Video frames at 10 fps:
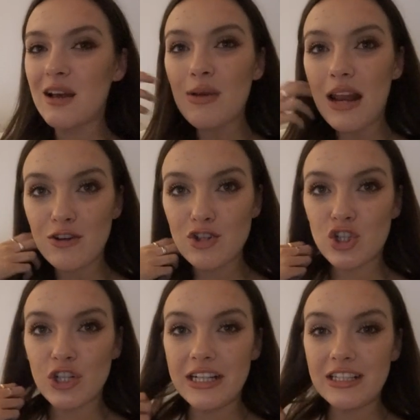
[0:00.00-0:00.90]
I'm allowed a
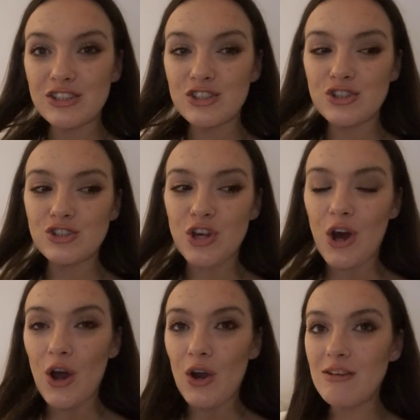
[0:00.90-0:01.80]
treat.
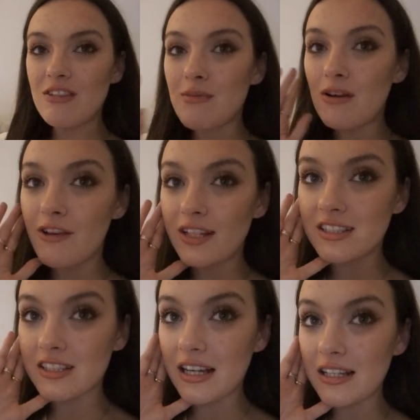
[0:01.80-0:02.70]
So even though my face
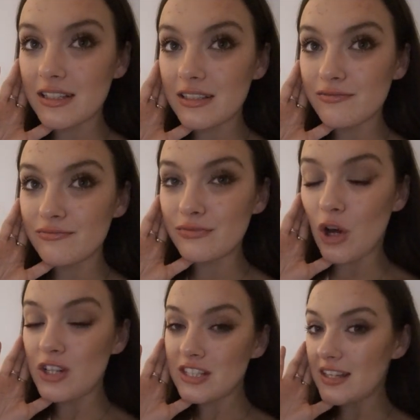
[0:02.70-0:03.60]
is like,
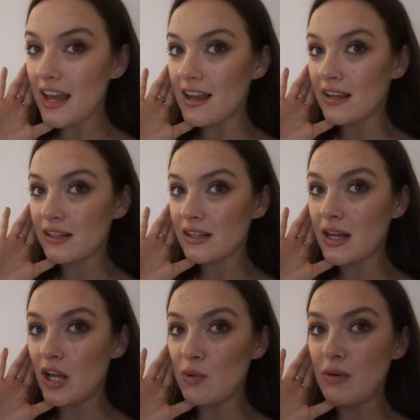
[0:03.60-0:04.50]
honestly getting a
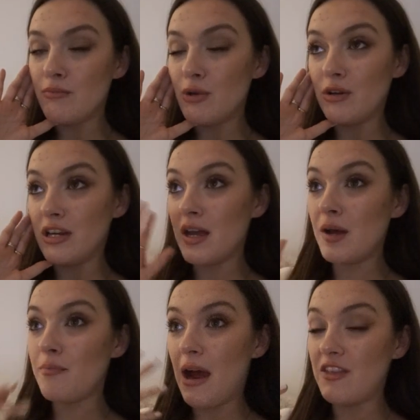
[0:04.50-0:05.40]
little bit
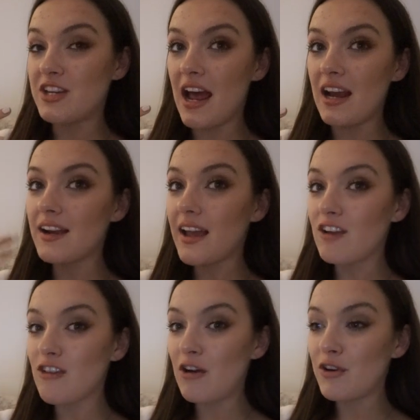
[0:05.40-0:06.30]
moonier by the day, like
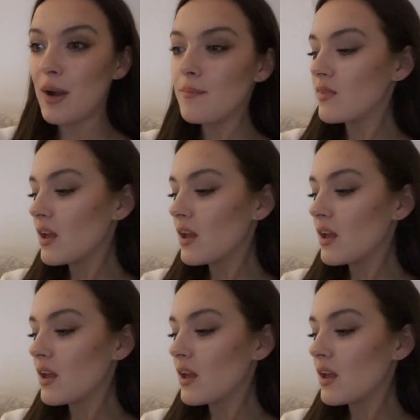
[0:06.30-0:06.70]
getting rounder.